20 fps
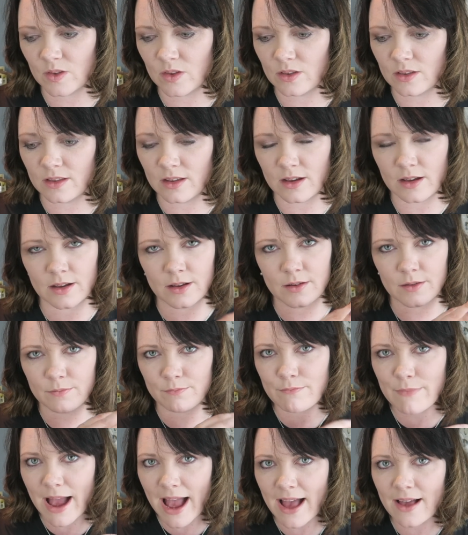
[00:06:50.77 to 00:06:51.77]
the
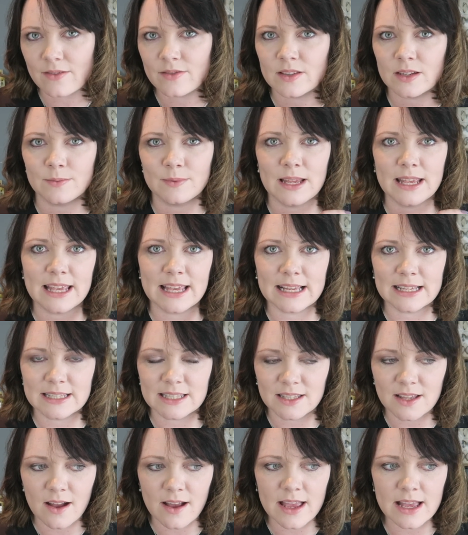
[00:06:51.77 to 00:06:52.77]
maths, I'm taking
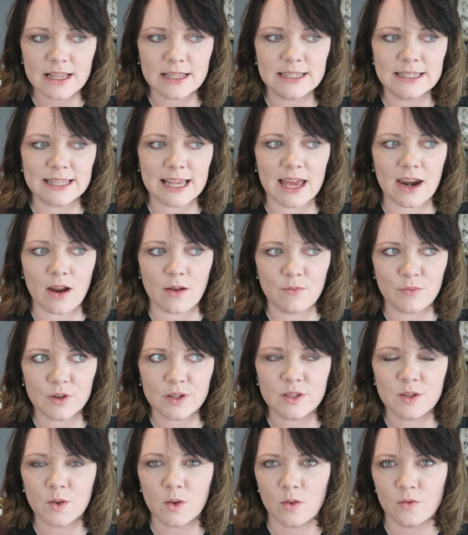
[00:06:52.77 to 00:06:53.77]
science, and I'm
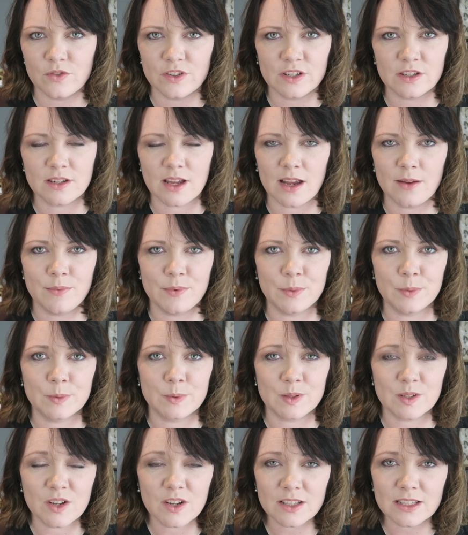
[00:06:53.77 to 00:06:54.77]
writing a revision table
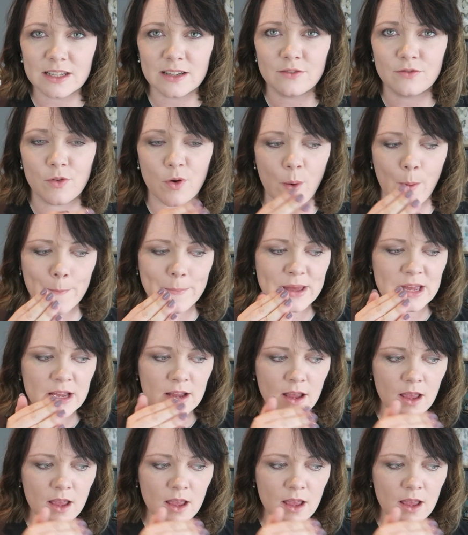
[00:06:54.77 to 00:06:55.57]
starting from